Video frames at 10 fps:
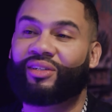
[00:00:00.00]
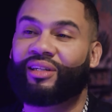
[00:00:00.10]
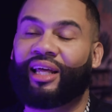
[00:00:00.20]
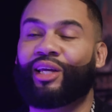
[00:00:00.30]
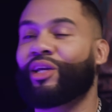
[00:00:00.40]

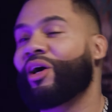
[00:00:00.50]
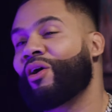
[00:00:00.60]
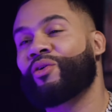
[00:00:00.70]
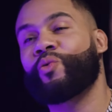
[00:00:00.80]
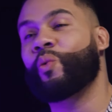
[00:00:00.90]
Like, yo,
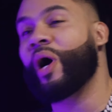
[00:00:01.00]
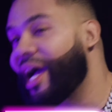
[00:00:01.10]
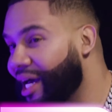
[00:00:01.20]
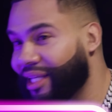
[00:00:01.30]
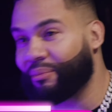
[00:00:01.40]
you
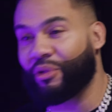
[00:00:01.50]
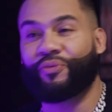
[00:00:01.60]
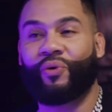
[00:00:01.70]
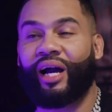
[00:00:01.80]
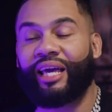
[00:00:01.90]
wildin'.
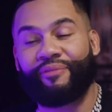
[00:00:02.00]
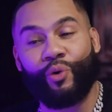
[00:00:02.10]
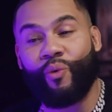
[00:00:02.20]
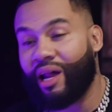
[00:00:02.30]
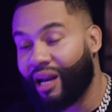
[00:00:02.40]
Before I even
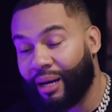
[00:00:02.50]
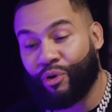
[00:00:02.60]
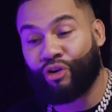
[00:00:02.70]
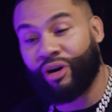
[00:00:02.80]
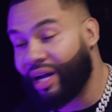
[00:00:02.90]
wild out, I'm
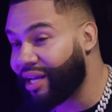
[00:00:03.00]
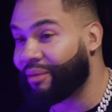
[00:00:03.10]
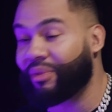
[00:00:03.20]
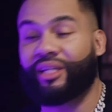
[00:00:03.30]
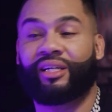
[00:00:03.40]
crying
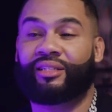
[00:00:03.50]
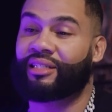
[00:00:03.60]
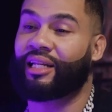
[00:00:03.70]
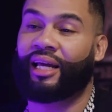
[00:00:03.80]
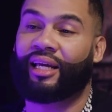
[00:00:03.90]
because it's
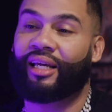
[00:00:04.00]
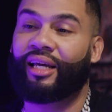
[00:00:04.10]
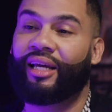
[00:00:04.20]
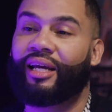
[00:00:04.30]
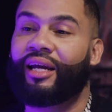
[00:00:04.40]
like,
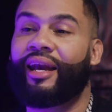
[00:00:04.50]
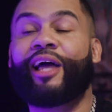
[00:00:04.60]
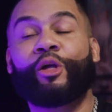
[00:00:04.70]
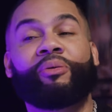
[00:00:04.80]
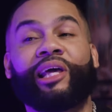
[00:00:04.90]
now
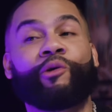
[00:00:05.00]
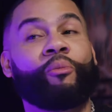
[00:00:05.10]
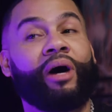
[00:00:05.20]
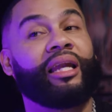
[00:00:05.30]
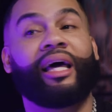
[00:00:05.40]
you playing with
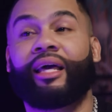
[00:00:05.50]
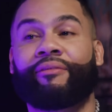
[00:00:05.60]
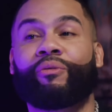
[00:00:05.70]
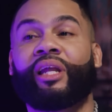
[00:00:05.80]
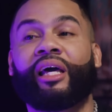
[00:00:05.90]
my life.
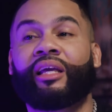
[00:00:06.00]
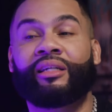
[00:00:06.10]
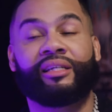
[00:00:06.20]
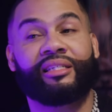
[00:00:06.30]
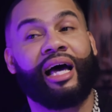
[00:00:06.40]
You letting your
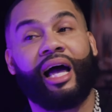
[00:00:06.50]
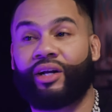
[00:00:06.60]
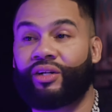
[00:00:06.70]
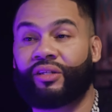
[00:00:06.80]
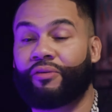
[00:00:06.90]

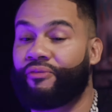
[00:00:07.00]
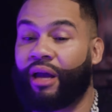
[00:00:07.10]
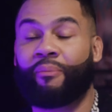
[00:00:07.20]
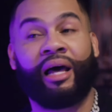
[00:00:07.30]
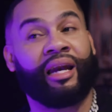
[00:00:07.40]
desires affect
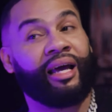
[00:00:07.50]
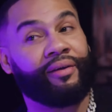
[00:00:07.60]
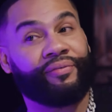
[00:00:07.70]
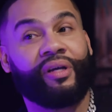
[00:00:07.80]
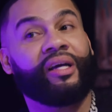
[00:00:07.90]
my
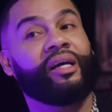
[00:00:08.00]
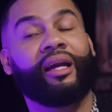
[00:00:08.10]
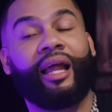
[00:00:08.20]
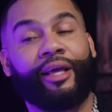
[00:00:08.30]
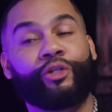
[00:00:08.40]
life.
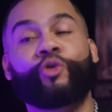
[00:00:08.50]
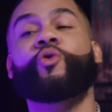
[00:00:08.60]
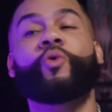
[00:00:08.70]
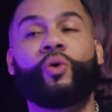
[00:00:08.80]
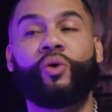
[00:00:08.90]
Like, it's
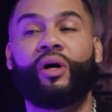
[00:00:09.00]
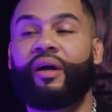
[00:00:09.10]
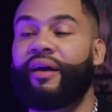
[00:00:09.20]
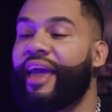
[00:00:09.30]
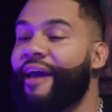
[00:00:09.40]
cool
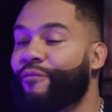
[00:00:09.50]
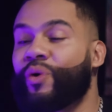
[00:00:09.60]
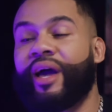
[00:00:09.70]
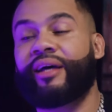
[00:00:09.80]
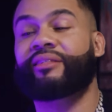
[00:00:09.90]
if you
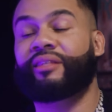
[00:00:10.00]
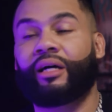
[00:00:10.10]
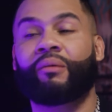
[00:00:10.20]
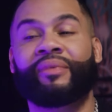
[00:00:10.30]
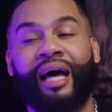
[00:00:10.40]
had
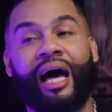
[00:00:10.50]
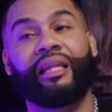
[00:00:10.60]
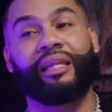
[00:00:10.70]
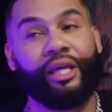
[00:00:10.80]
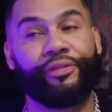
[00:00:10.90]
something
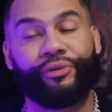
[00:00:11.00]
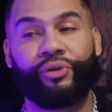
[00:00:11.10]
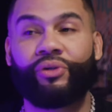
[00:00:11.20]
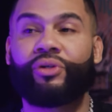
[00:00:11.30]
non-lethal,